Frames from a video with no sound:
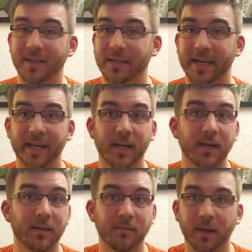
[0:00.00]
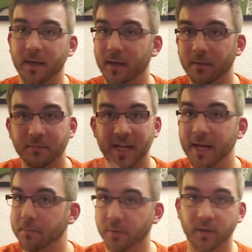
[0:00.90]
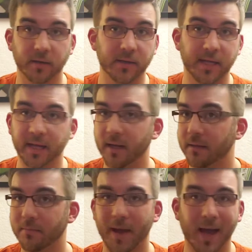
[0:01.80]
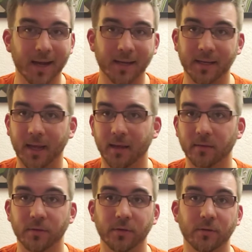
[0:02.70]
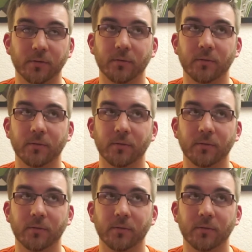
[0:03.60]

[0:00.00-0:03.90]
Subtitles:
Get a date book. Get a pocket calendar.